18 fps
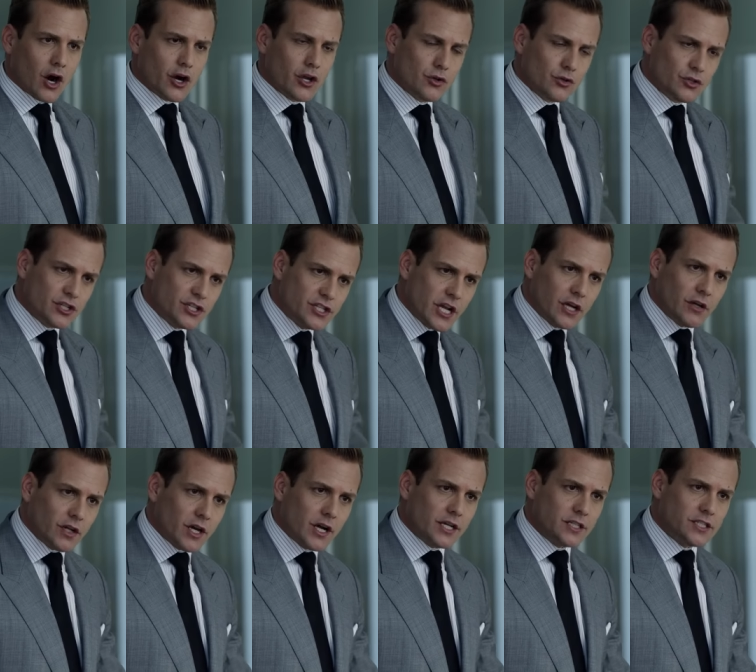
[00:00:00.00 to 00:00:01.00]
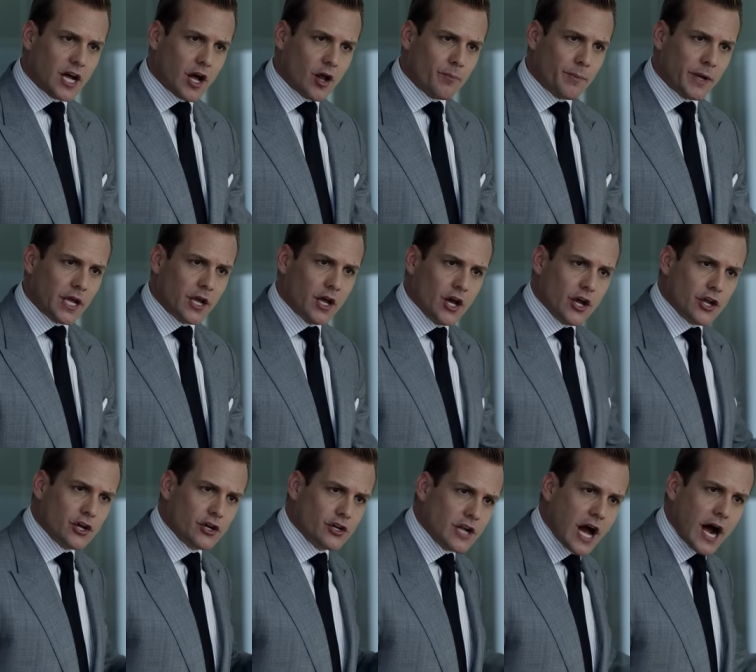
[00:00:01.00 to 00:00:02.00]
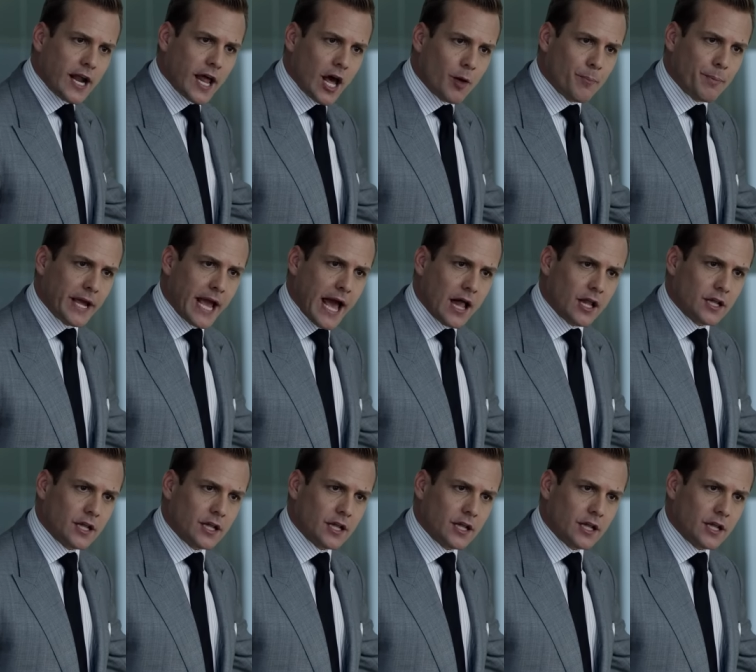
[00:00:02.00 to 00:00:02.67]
Are you still gonna tell me you're not helping